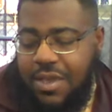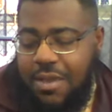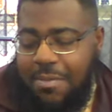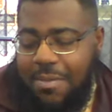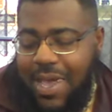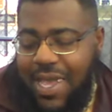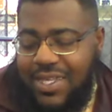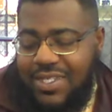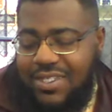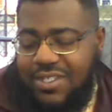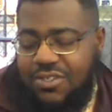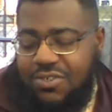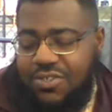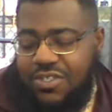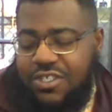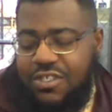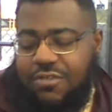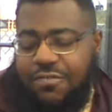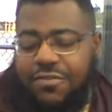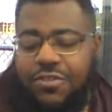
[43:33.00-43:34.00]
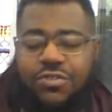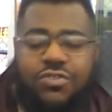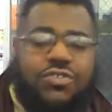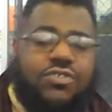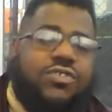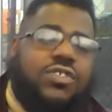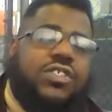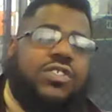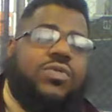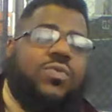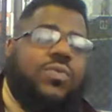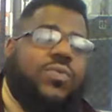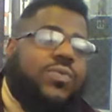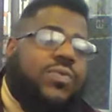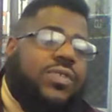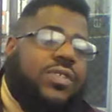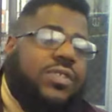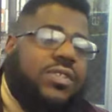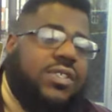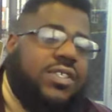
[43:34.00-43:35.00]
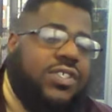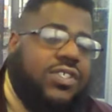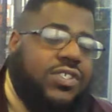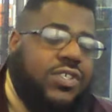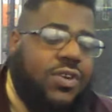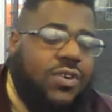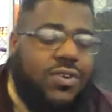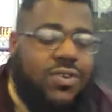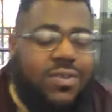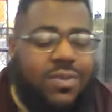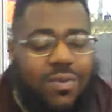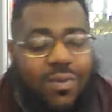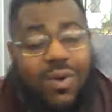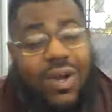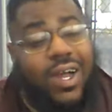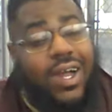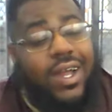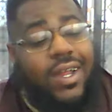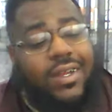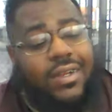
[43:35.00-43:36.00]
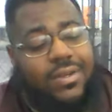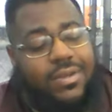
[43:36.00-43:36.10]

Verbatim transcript: Madison goes to the future. He's wounded. He's hurt. Why?